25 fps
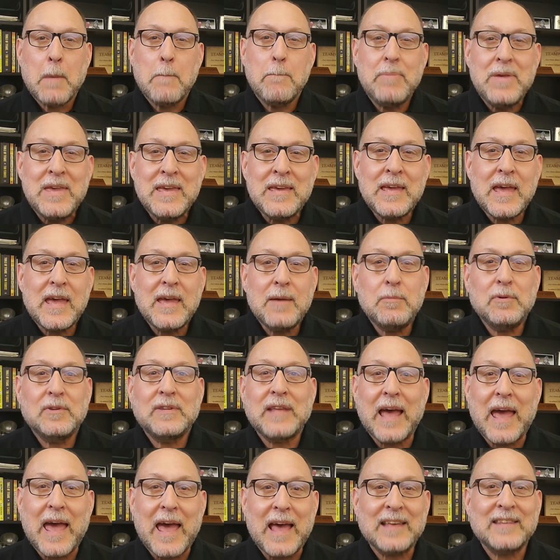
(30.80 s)
Being able
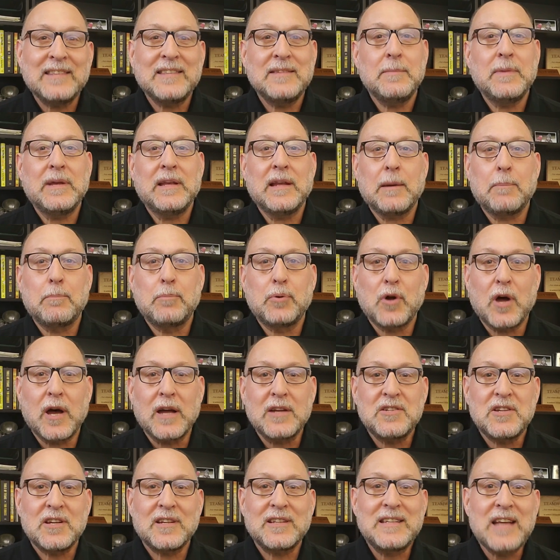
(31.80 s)
to estimate a
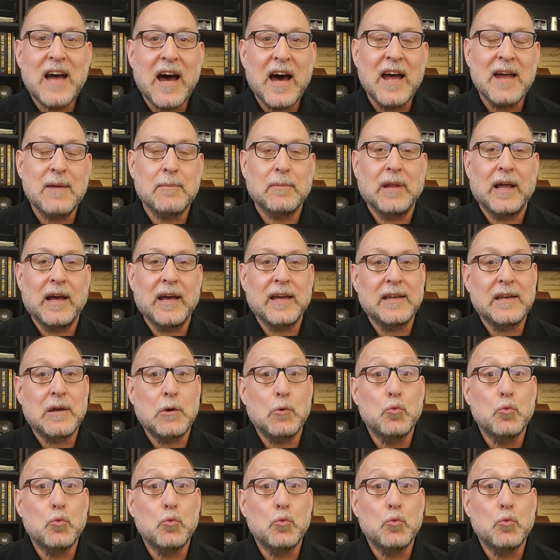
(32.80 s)
project timeline